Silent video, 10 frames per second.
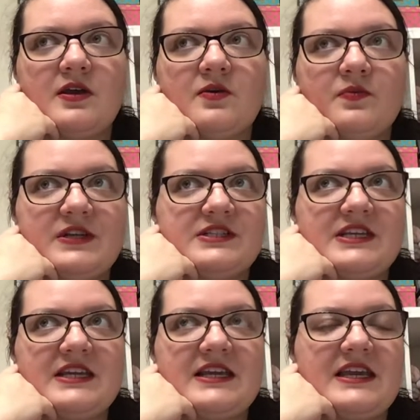which
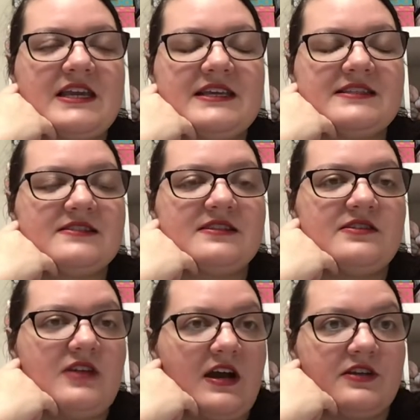is
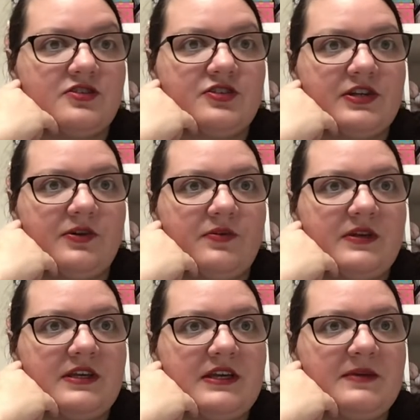not true
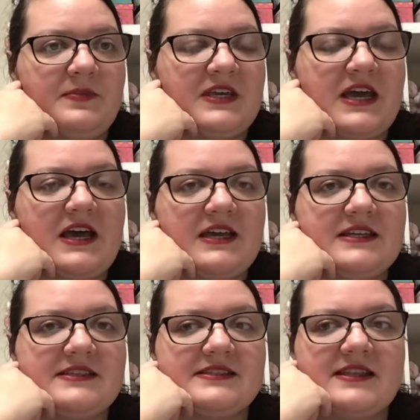
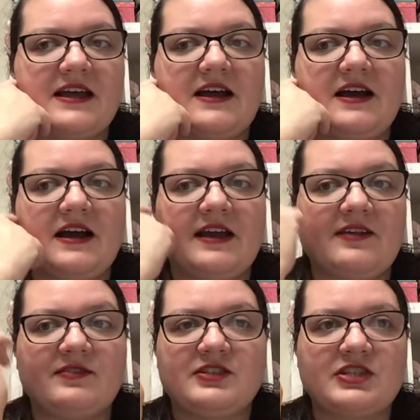because
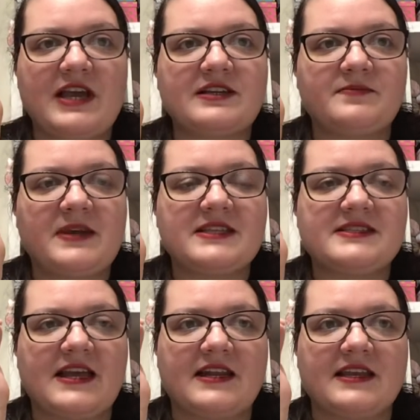I've checked my
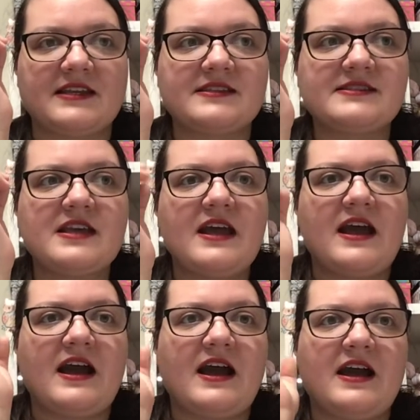settings.
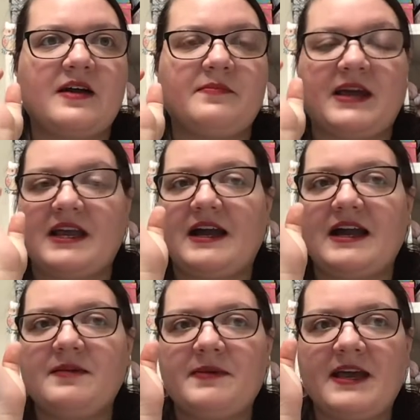My
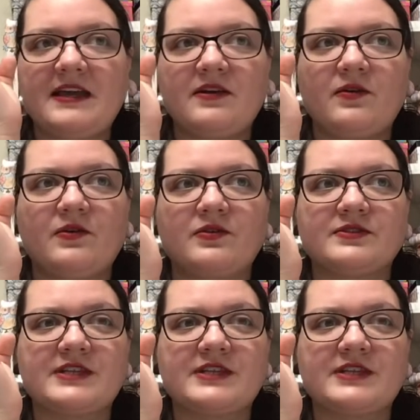iPad holds